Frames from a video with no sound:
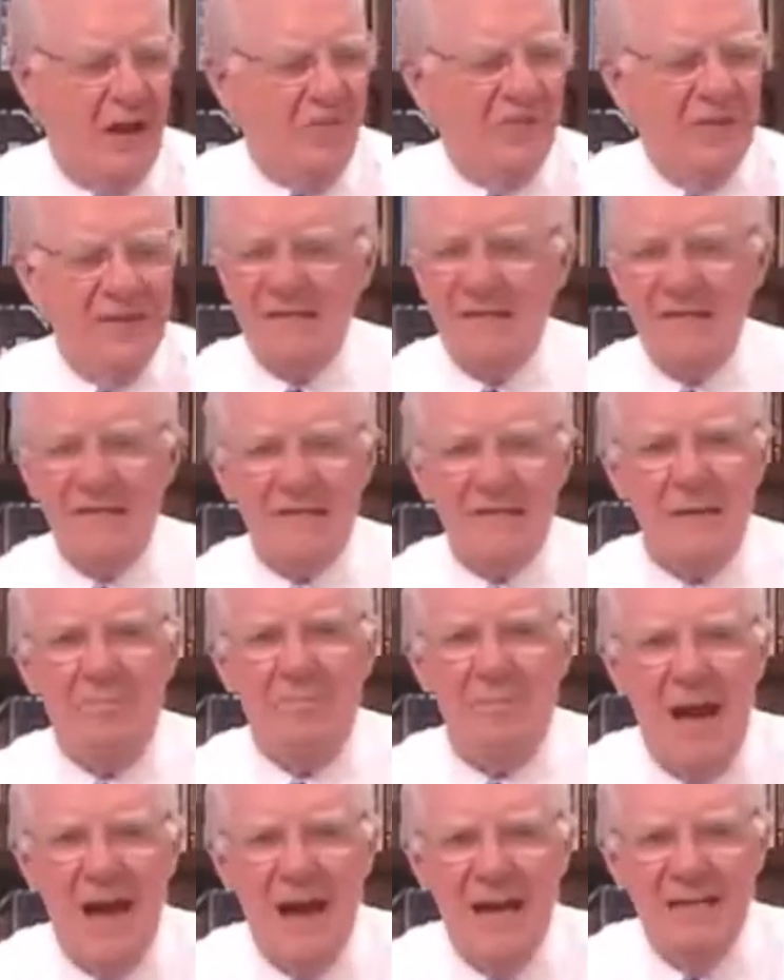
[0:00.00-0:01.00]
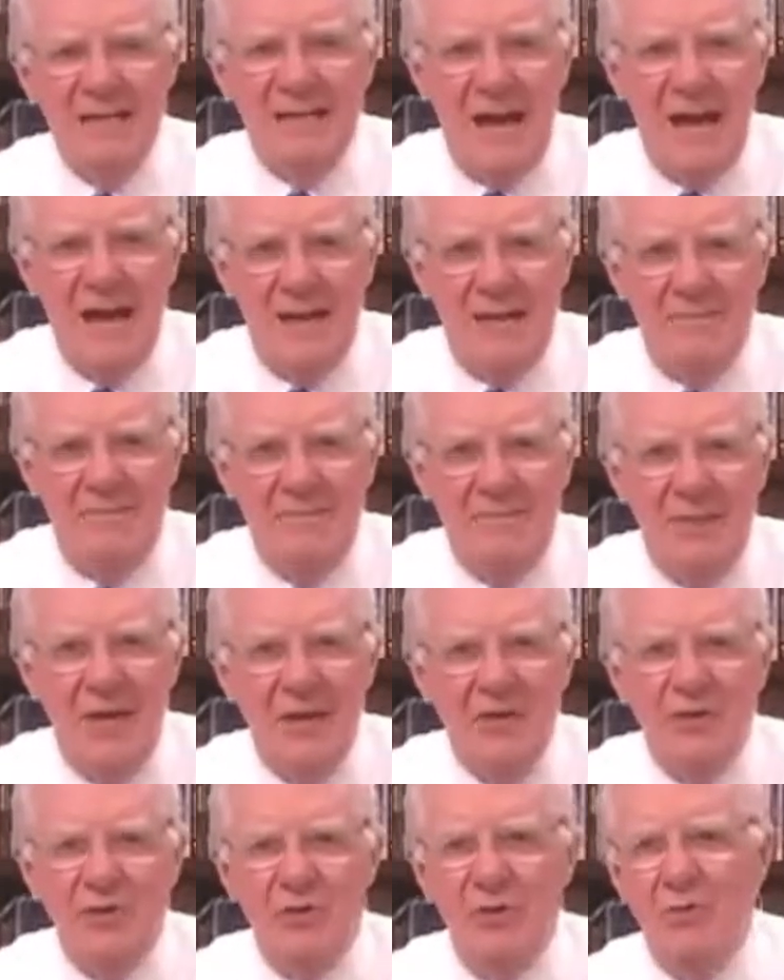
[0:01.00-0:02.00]
Now, this is a mind game.
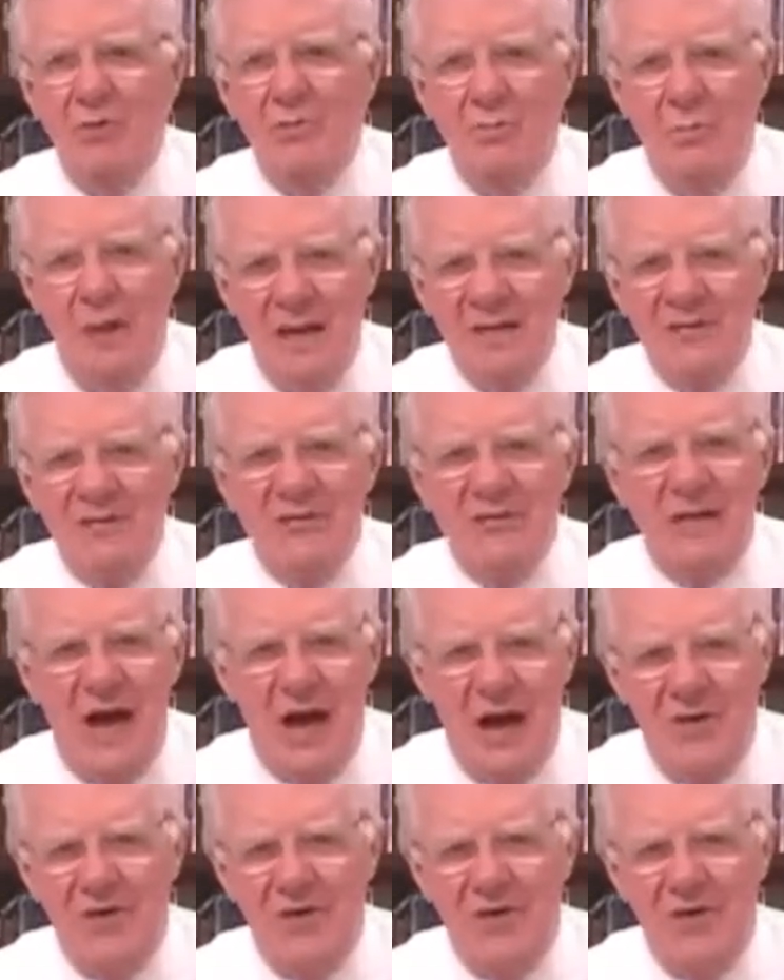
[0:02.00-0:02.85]
You must